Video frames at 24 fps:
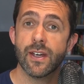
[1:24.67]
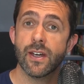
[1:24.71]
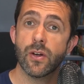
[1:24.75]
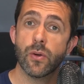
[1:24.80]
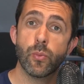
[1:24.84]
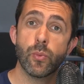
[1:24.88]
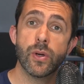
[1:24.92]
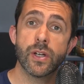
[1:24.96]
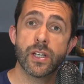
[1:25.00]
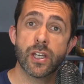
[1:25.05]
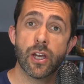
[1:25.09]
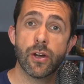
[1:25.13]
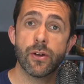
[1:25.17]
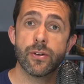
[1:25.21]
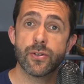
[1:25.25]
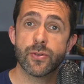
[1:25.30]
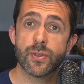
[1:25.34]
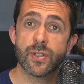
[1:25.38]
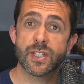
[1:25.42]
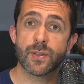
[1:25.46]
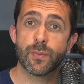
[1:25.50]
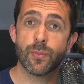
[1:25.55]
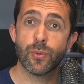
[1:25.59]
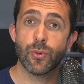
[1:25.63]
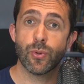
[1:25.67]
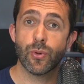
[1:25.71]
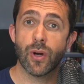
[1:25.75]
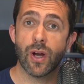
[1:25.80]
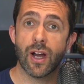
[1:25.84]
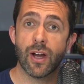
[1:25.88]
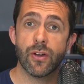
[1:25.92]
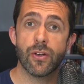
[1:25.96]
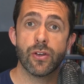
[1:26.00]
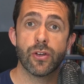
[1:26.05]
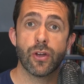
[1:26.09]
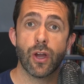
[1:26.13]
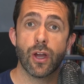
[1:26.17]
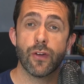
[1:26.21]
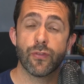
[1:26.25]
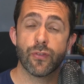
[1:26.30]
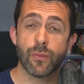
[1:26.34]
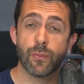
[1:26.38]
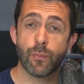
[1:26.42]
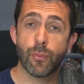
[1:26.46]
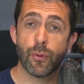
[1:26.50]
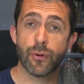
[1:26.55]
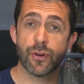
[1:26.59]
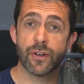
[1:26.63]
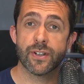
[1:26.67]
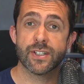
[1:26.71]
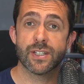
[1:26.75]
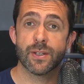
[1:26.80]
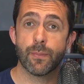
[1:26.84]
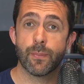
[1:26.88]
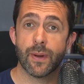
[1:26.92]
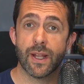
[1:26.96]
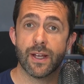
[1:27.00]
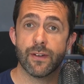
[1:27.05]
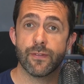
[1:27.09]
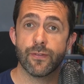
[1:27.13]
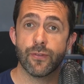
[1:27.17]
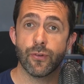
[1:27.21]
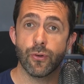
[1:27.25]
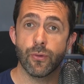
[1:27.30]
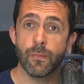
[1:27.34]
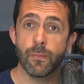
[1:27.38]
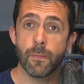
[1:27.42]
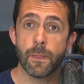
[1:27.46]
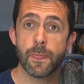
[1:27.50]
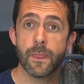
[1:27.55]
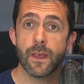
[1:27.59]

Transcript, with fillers: We're going to explore how you go from product to platform.